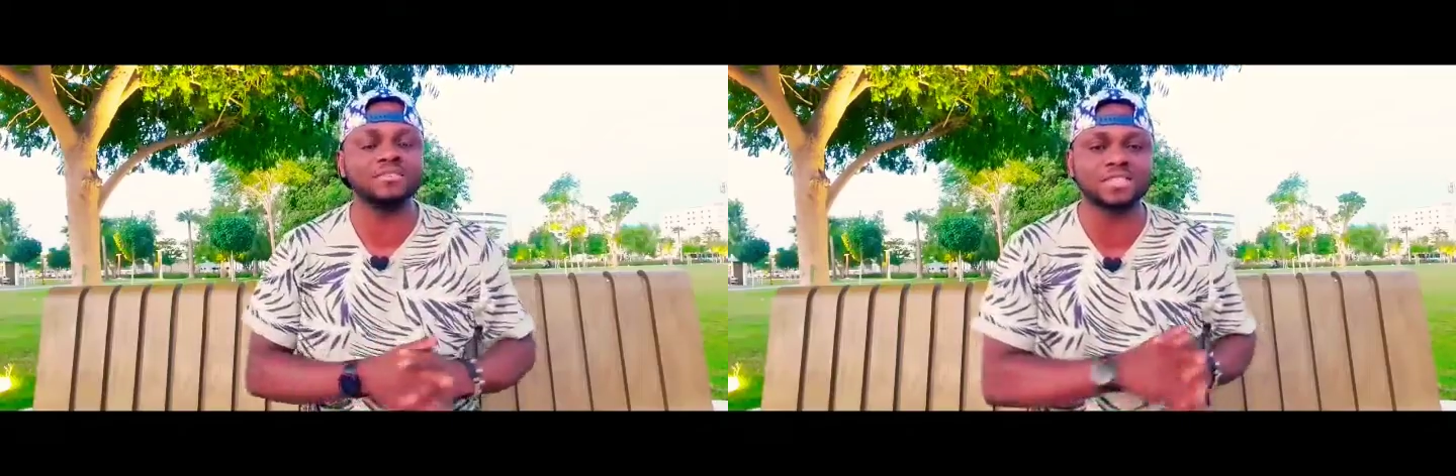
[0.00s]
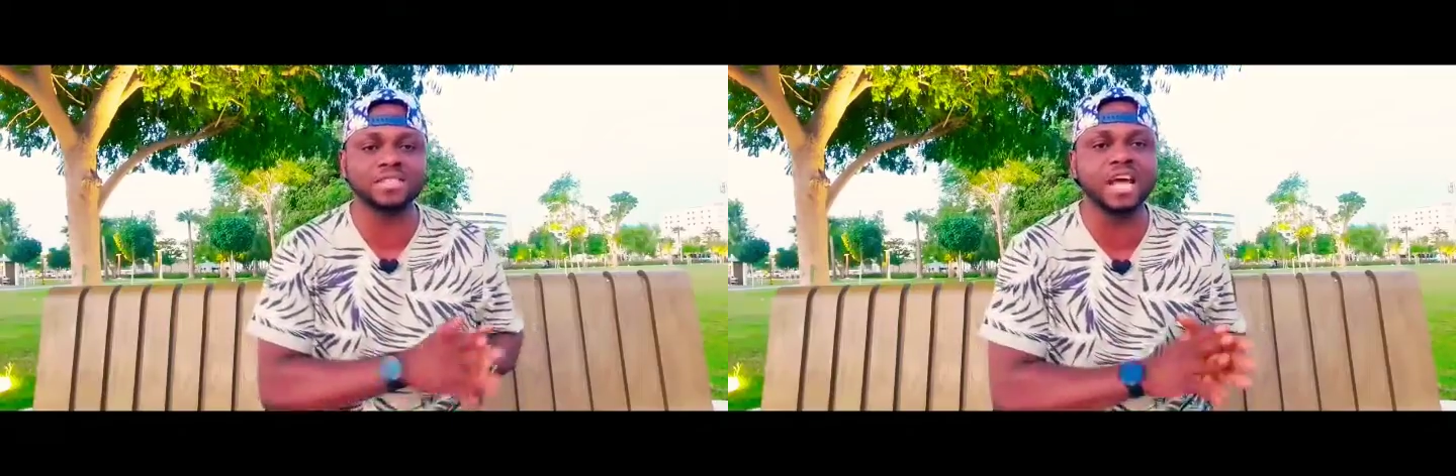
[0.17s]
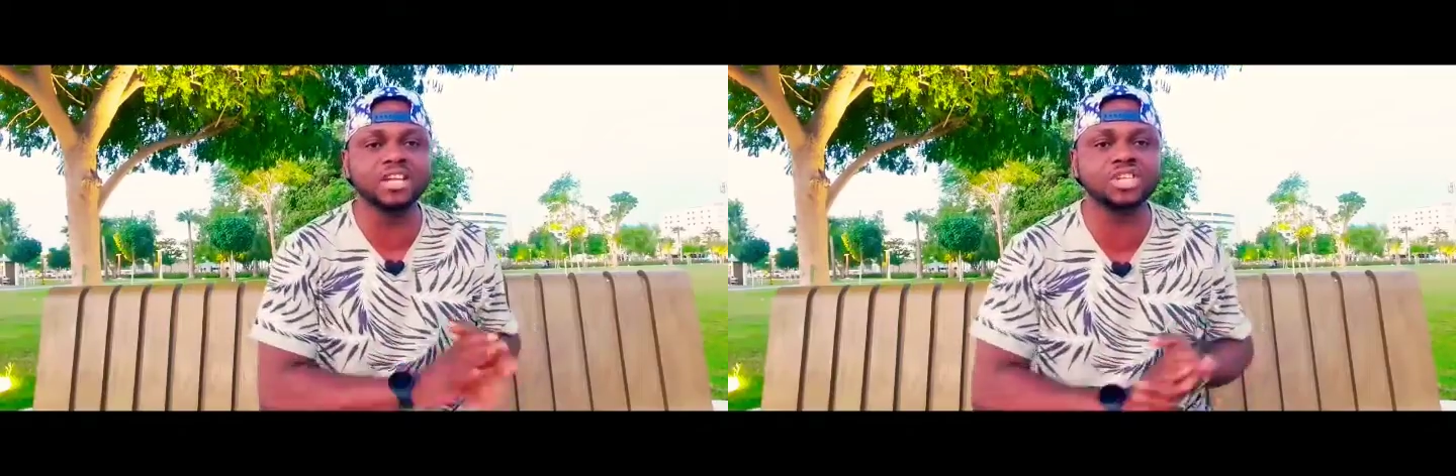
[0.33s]

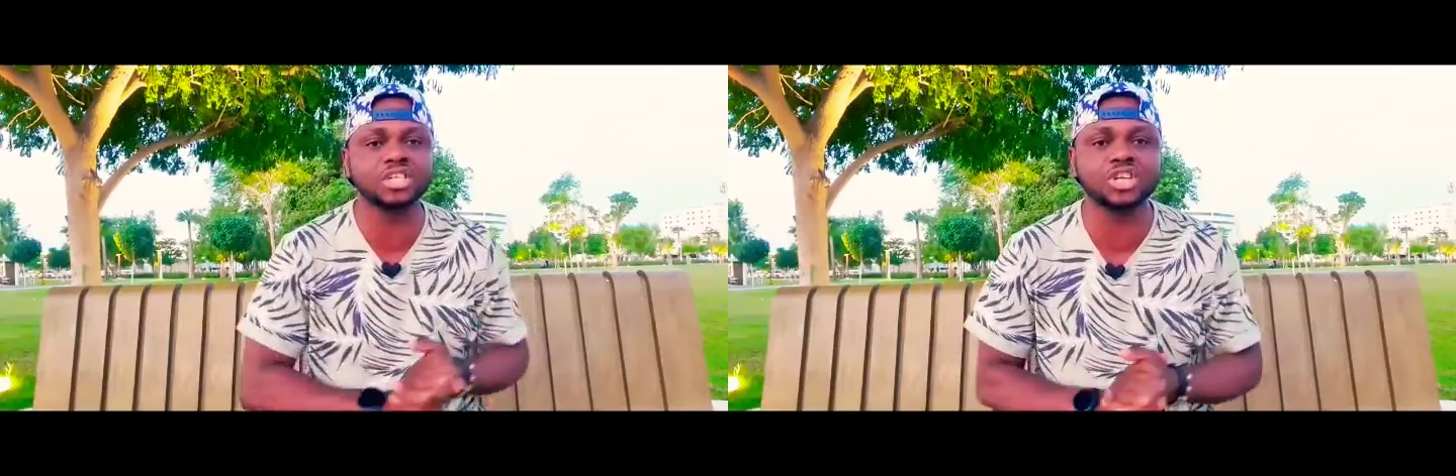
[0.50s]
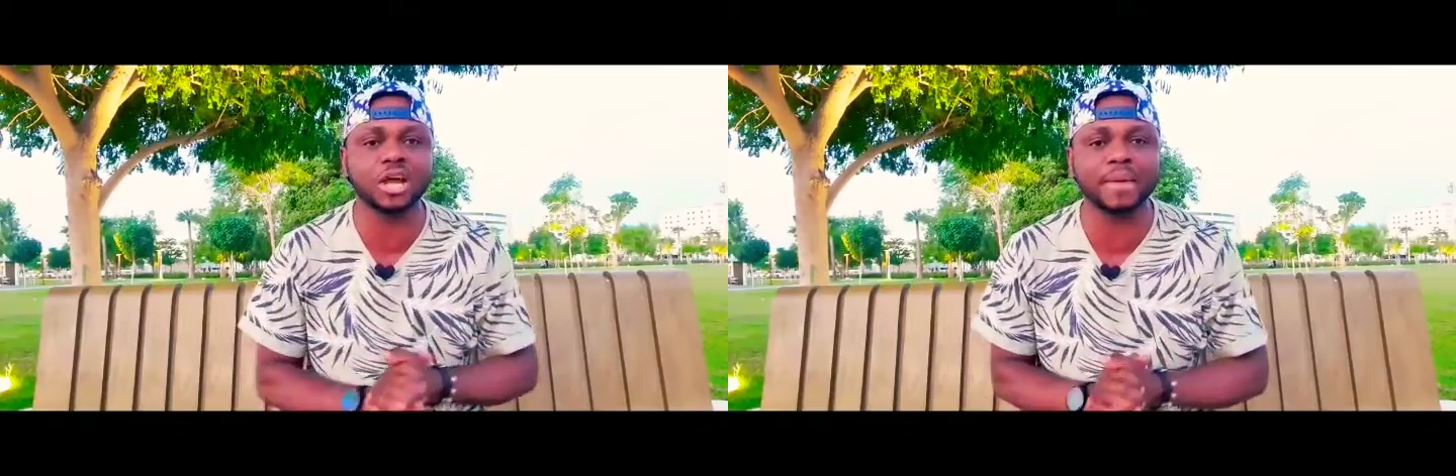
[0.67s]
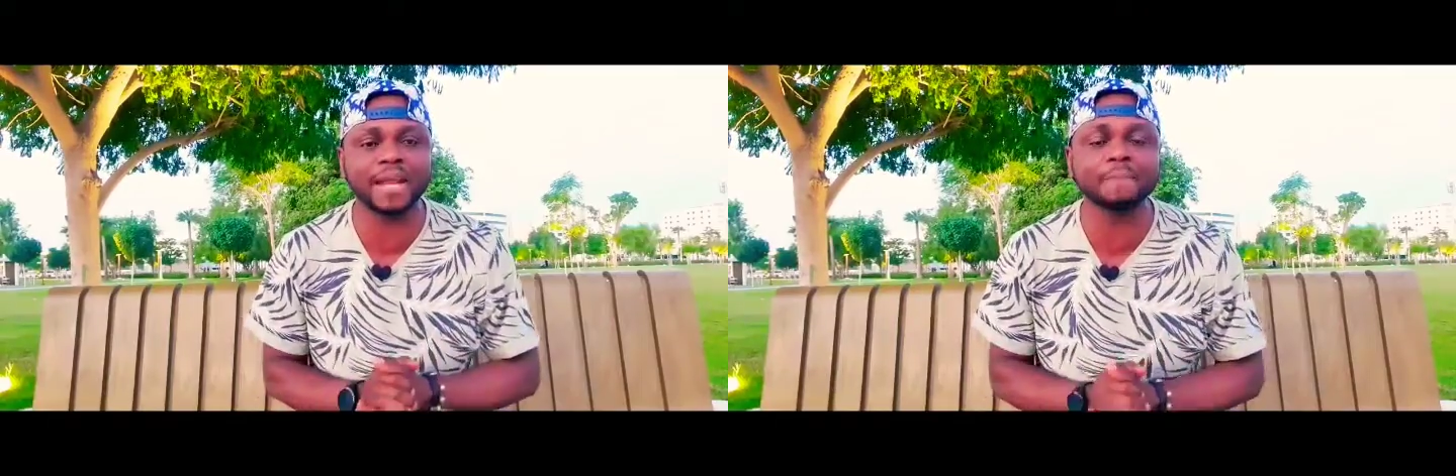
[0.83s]
gifts, ladies and
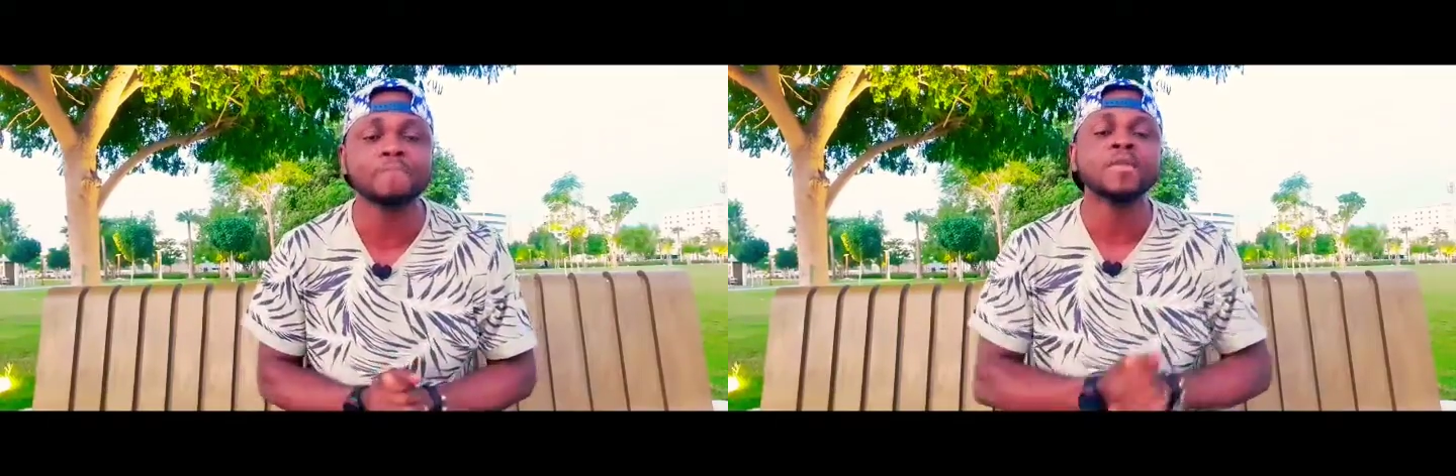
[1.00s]
gentlemen.